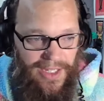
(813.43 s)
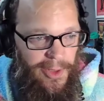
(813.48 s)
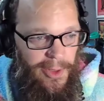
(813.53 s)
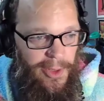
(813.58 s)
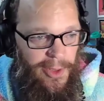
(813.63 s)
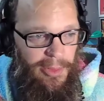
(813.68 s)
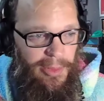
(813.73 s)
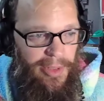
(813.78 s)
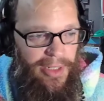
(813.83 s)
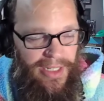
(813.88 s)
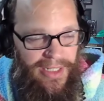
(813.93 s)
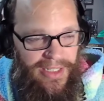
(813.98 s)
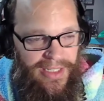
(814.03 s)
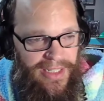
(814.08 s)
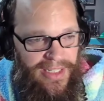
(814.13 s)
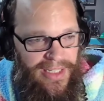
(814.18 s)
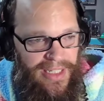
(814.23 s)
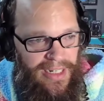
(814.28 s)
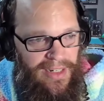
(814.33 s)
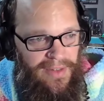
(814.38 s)
You know what I mean? That's
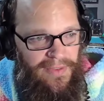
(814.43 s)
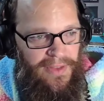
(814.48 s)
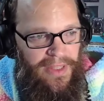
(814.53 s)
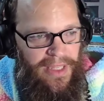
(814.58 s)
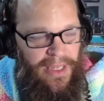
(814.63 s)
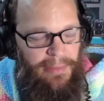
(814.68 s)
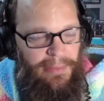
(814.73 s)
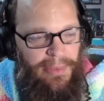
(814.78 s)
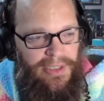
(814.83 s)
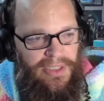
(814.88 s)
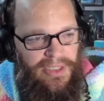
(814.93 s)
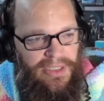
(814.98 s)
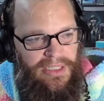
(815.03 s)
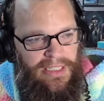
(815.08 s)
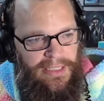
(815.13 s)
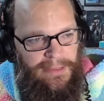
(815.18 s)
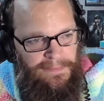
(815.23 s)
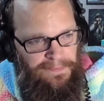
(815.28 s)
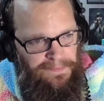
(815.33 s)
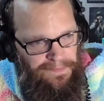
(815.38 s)
exciting for them. But she
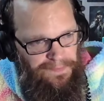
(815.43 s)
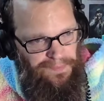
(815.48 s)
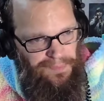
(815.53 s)
said